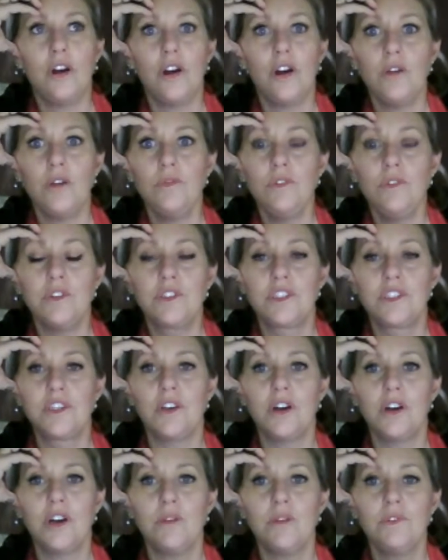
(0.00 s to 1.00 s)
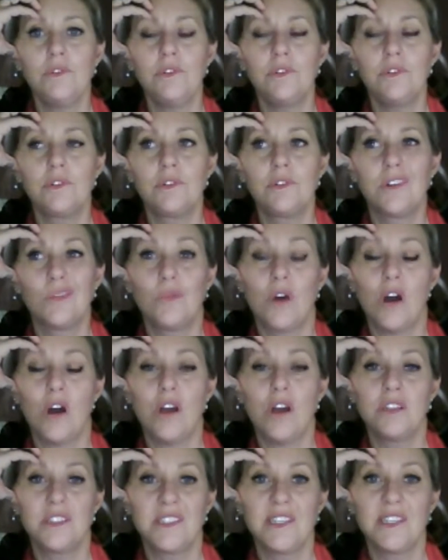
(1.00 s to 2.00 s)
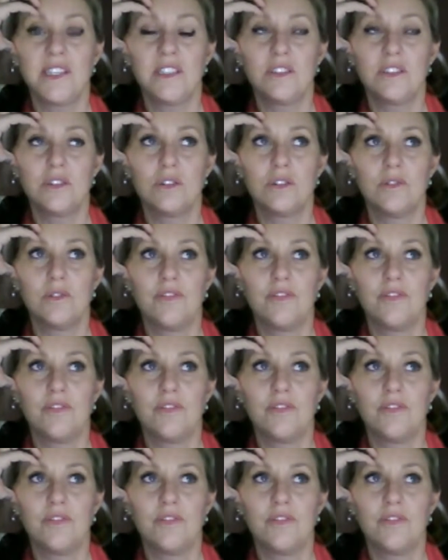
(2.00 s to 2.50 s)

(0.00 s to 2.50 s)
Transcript: I, would, I would, well, I send